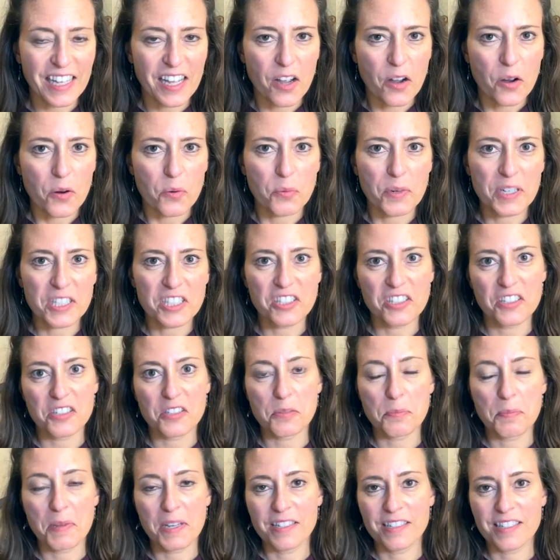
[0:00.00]
which is
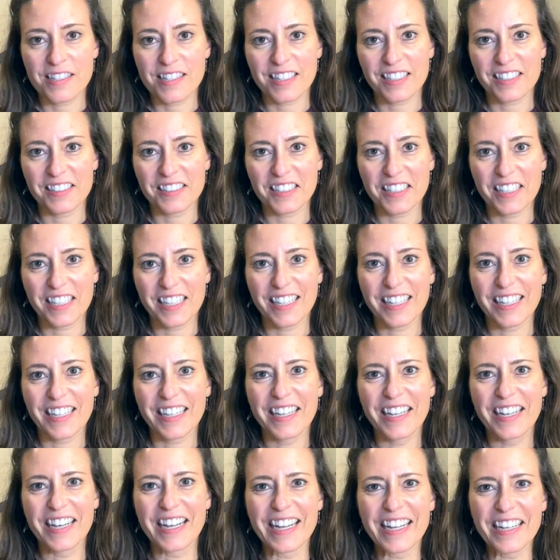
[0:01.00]
basically
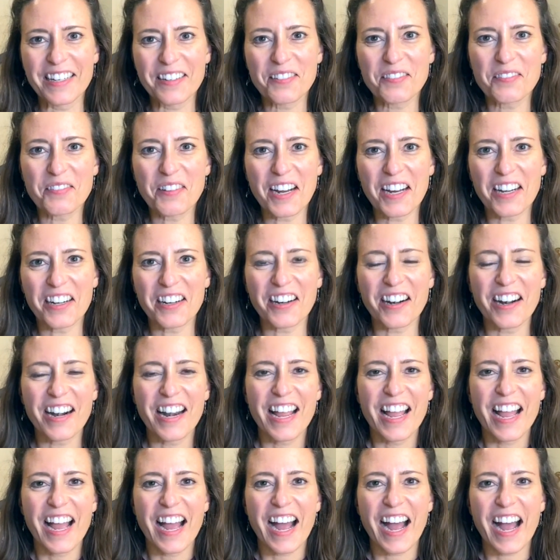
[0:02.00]
where
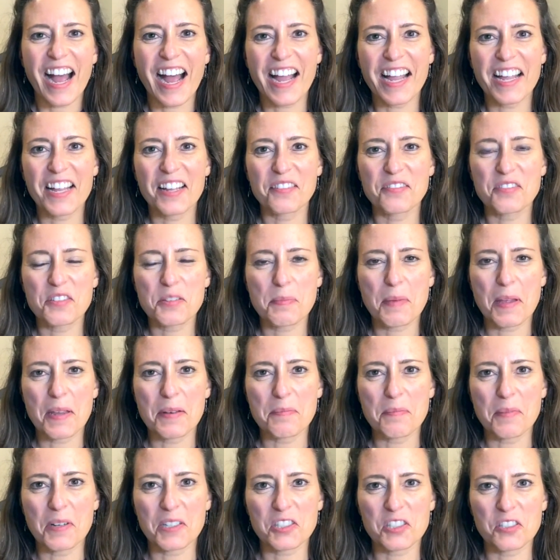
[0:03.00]
I have spent
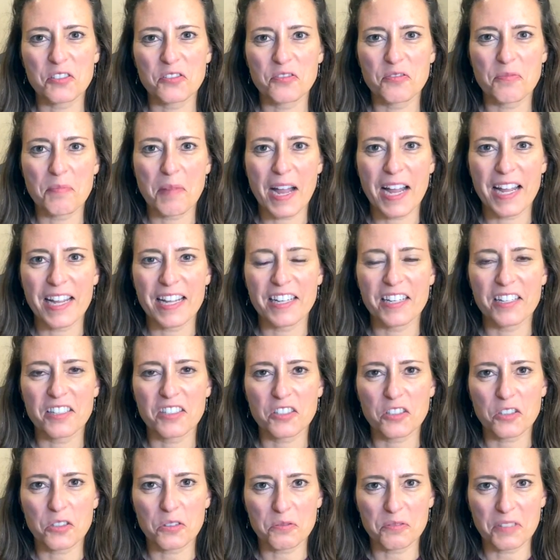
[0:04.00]
much of my
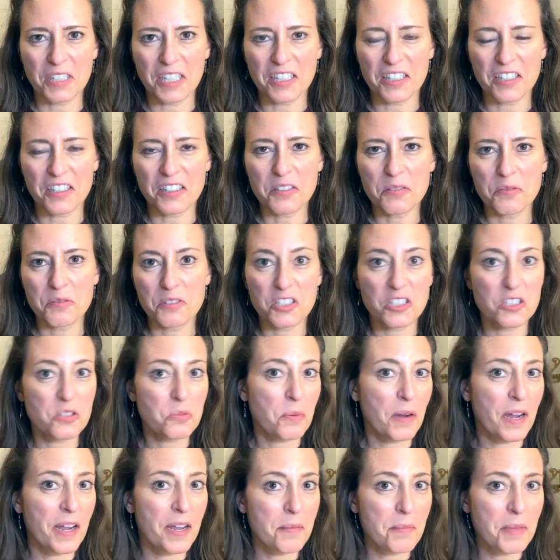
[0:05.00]
career, which is
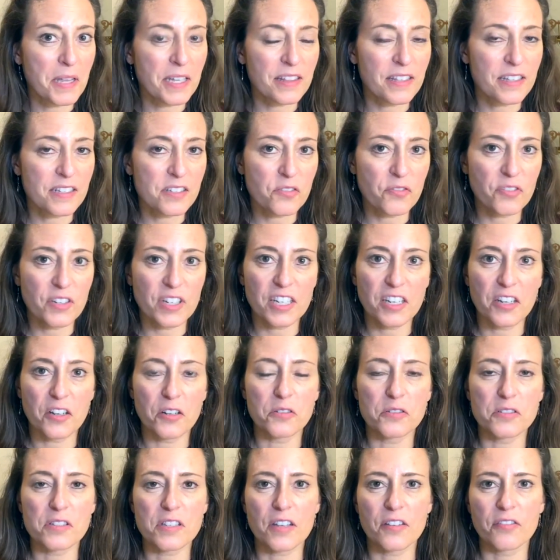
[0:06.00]
why I make these
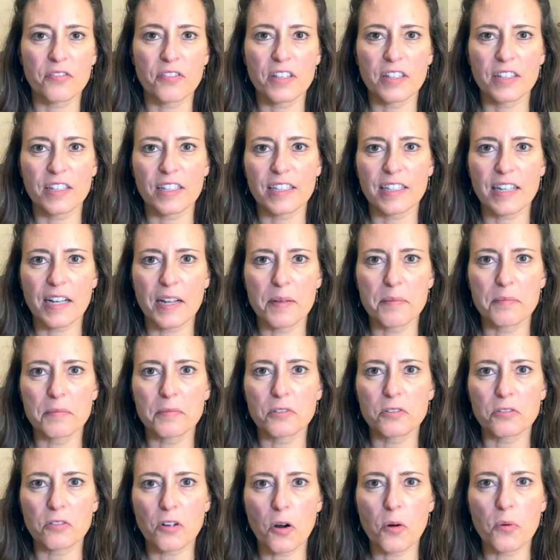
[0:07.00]
videos. I feel like I'm
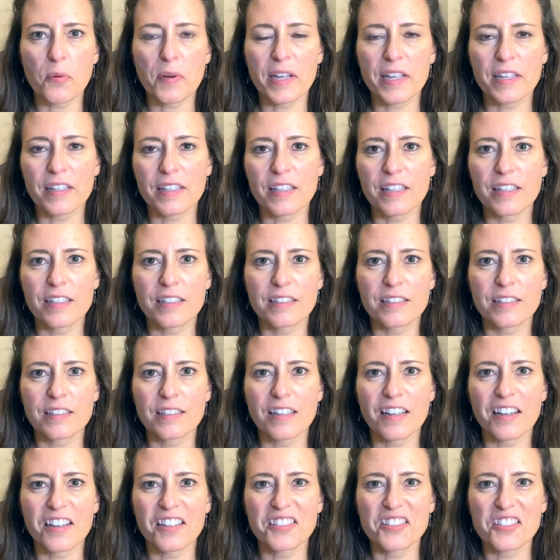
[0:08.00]
growing in
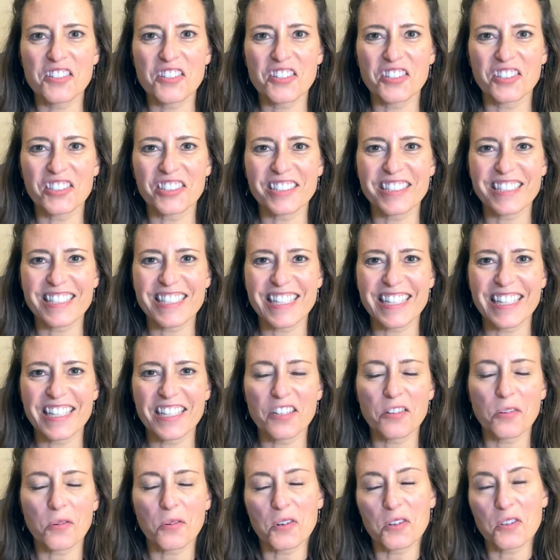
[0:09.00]
uncertainty
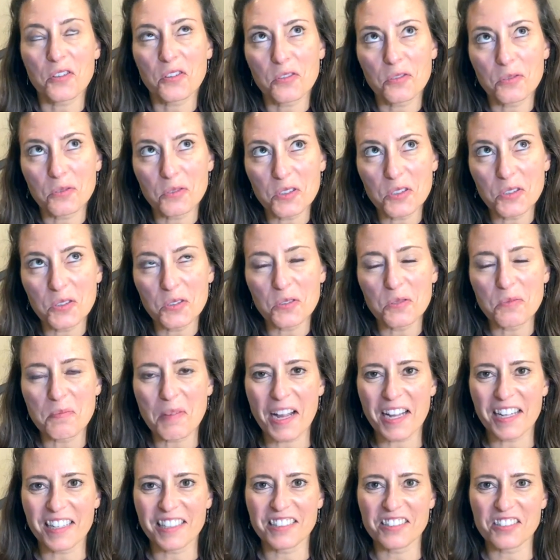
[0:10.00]
or through
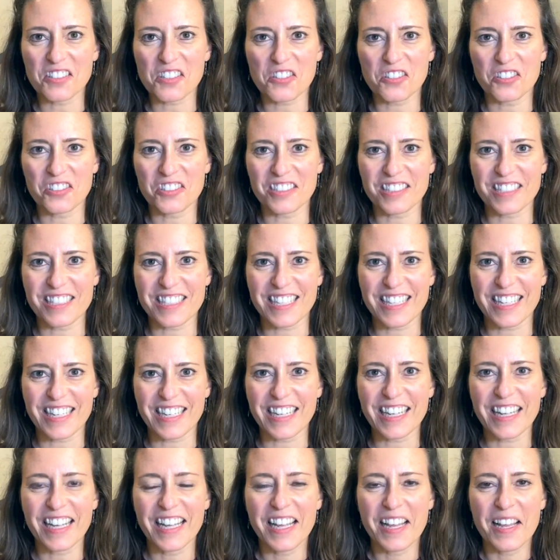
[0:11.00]
my
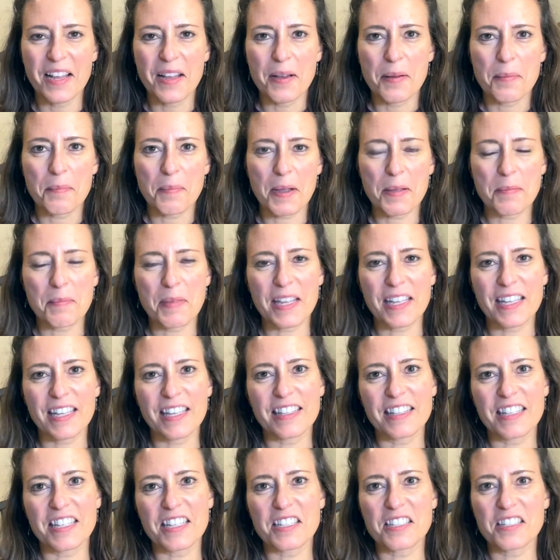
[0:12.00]
uncertainty by making
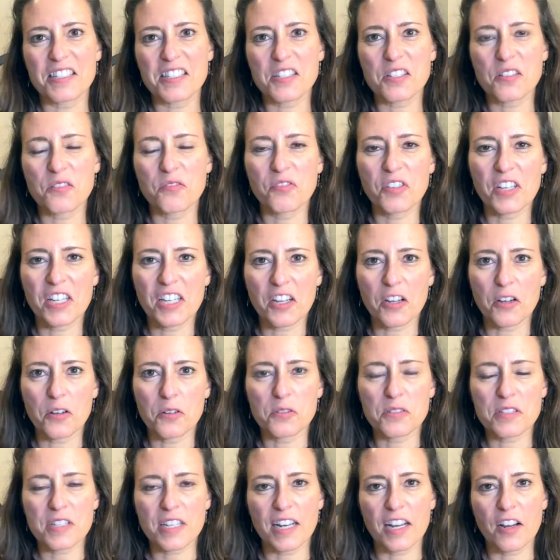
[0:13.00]
these
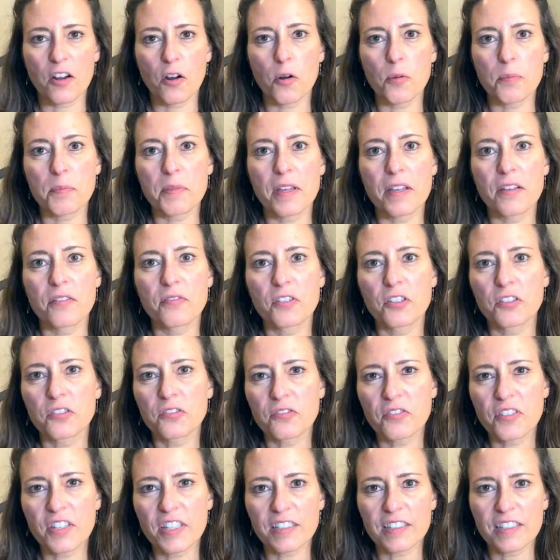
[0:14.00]
videos. And I hope that if you're
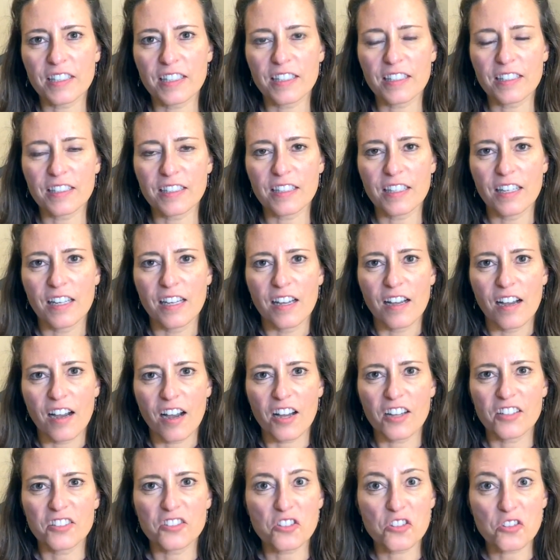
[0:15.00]
feeling
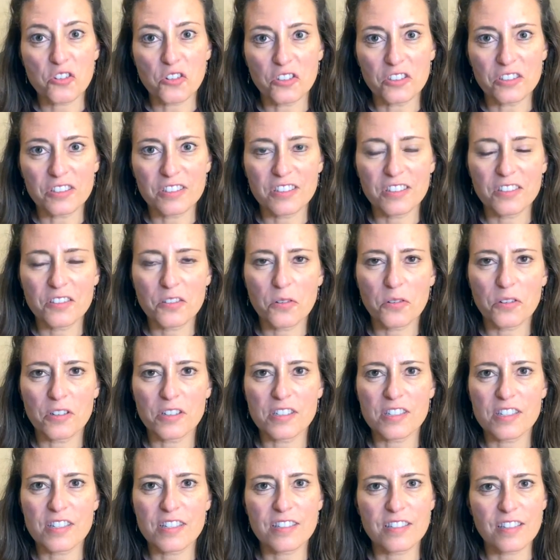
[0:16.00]
uncertain or
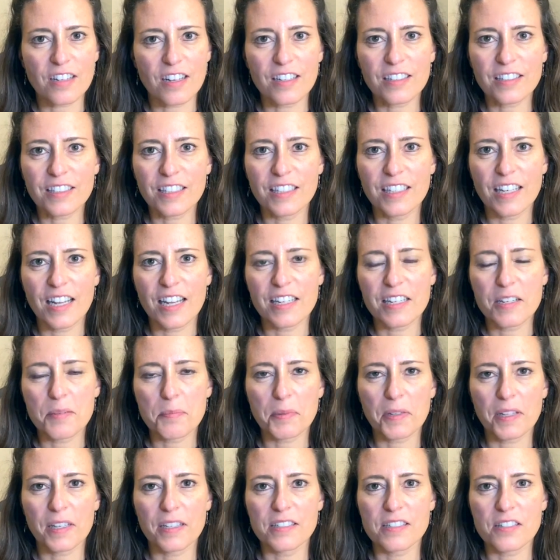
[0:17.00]
stuck in any
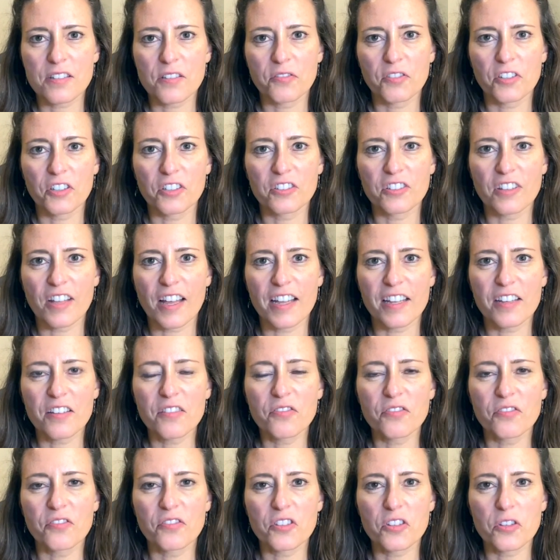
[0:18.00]
place of your
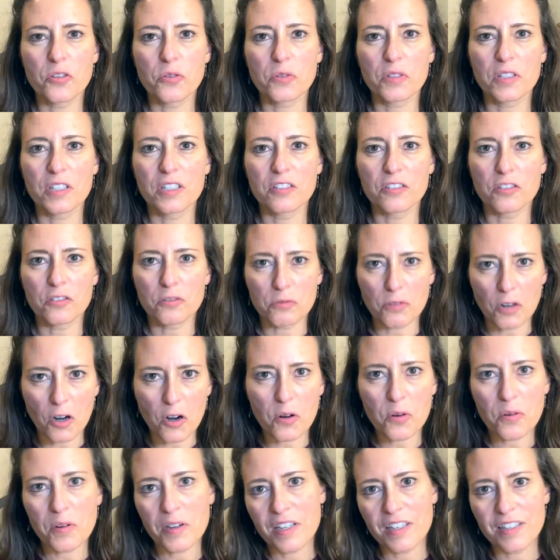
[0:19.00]
life, you can
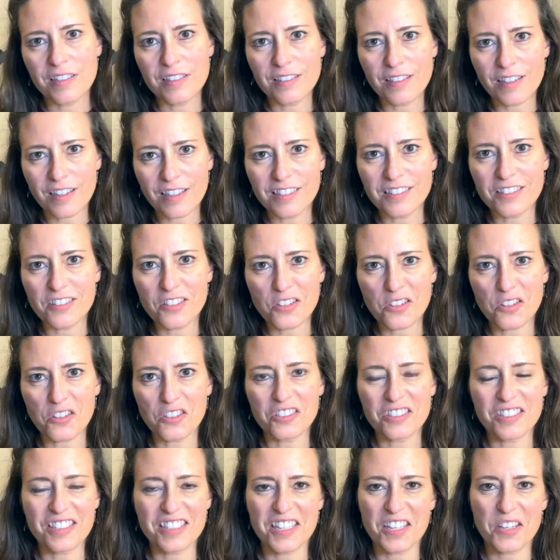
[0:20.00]
grow in
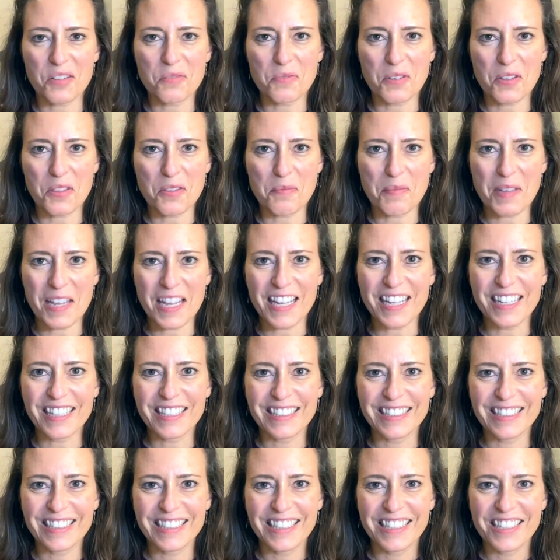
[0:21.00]
uncertainty with me.
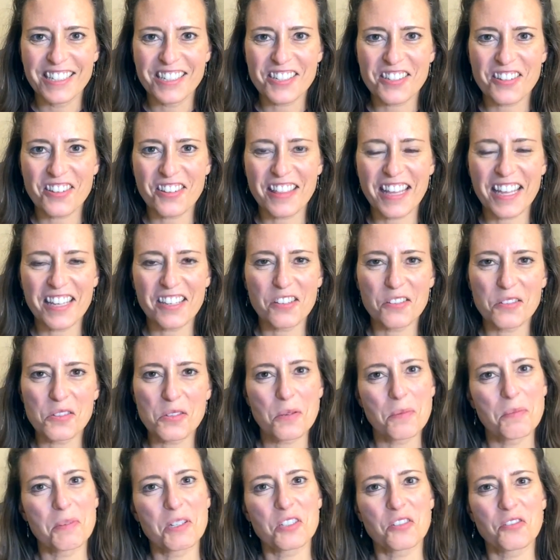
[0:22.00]
So thank you so
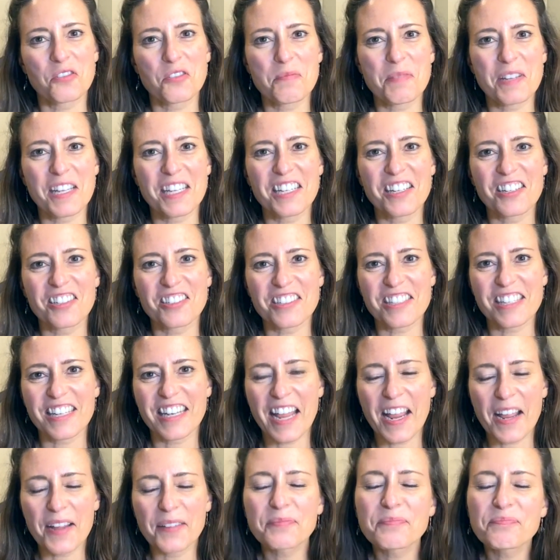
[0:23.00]
much for being here today.